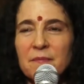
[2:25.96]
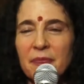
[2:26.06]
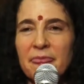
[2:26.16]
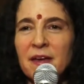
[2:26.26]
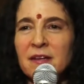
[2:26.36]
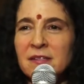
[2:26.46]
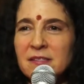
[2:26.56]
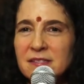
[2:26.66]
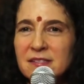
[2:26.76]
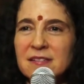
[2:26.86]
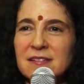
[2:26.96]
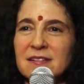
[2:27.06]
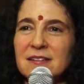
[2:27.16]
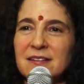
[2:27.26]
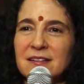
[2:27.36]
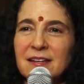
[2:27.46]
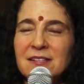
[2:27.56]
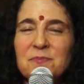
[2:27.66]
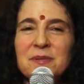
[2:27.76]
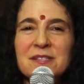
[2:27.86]
but then it's
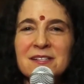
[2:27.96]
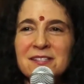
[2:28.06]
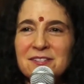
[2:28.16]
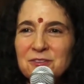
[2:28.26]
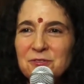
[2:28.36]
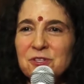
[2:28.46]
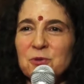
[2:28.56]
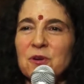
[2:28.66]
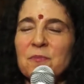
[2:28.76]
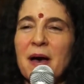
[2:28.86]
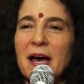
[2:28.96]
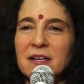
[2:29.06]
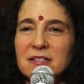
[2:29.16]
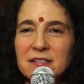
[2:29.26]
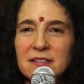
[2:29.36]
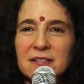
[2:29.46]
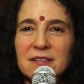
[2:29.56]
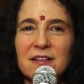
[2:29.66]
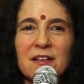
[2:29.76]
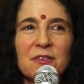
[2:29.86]
business as usual, back to
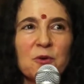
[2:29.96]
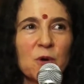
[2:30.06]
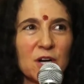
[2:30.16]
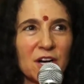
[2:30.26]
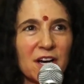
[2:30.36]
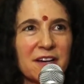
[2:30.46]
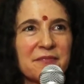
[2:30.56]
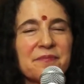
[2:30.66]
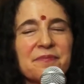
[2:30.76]
the work.